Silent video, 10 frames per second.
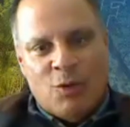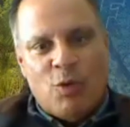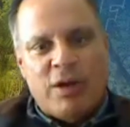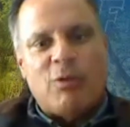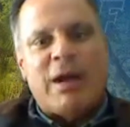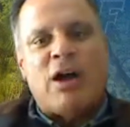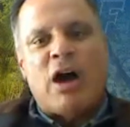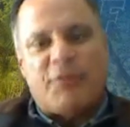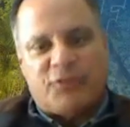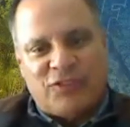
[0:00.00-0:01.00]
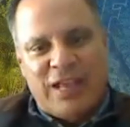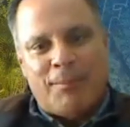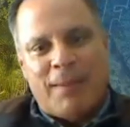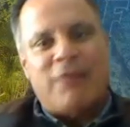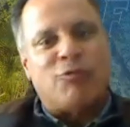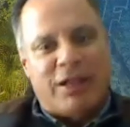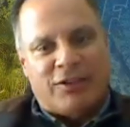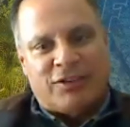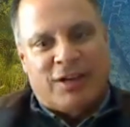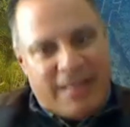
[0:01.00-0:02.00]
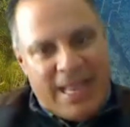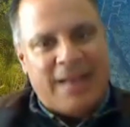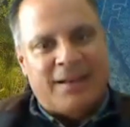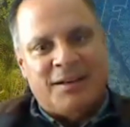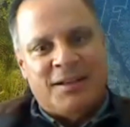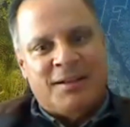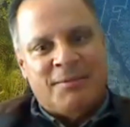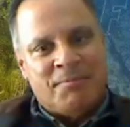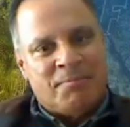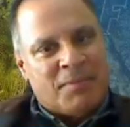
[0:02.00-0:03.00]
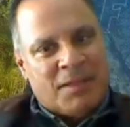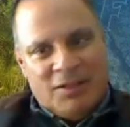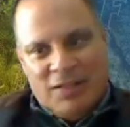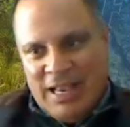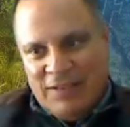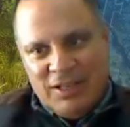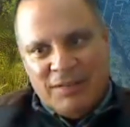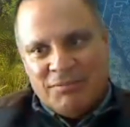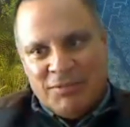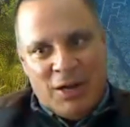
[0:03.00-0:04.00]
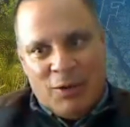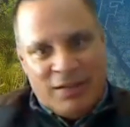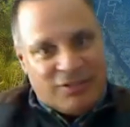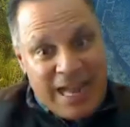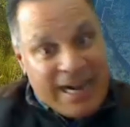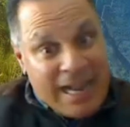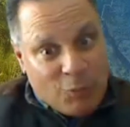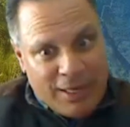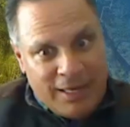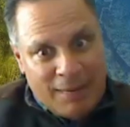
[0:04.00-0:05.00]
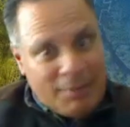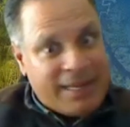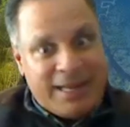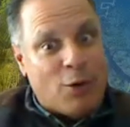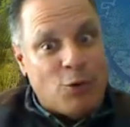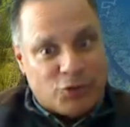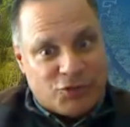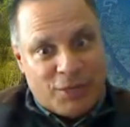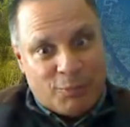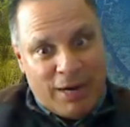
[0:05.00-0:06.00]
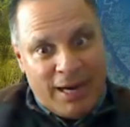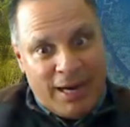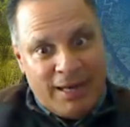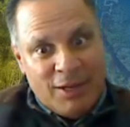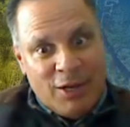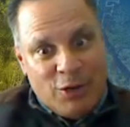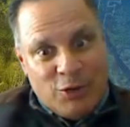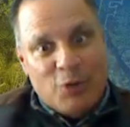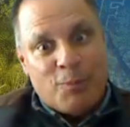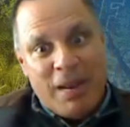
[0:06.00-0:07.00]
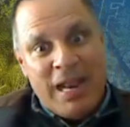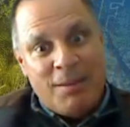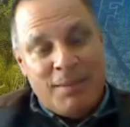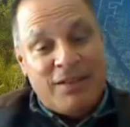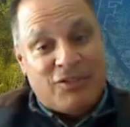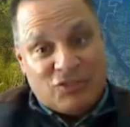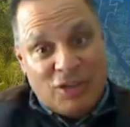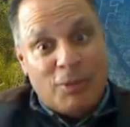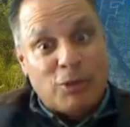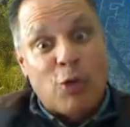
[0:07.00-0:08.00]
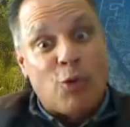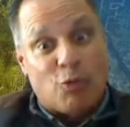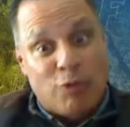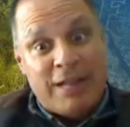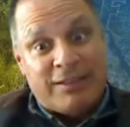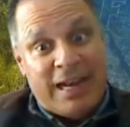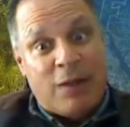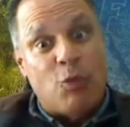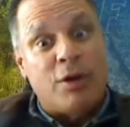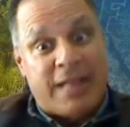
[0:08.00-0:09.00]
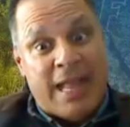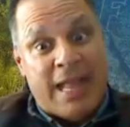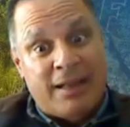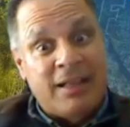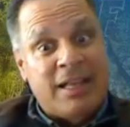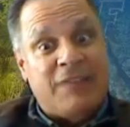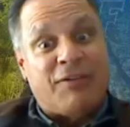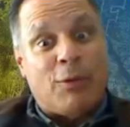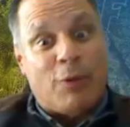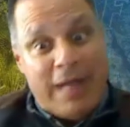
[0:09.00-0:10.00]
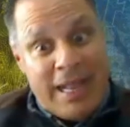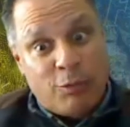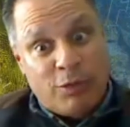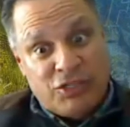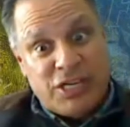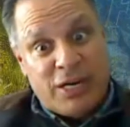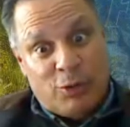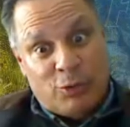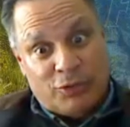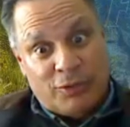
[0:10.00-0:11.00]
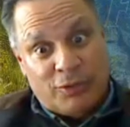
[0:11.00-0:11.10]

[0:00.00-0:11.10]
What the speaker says: Where do I offset my risk? Again, is it, it's not equity. I'm not getting ownership, right? You're paying me some lower rate than I would get if I were equity shareholder.